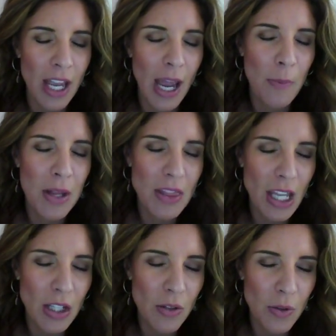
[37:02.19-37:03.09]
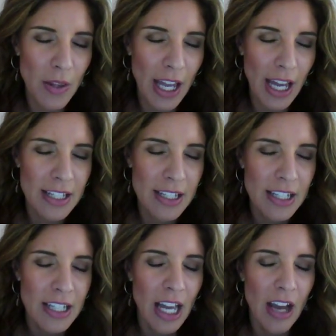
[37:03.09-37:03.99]
and we thank you for that.
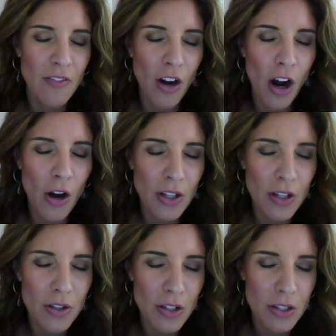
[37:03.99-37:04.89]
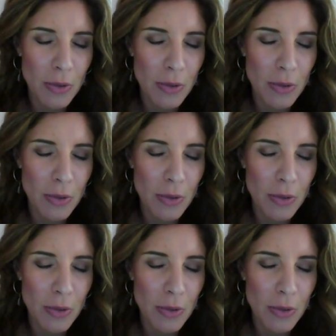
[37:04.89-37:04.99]
And for all the other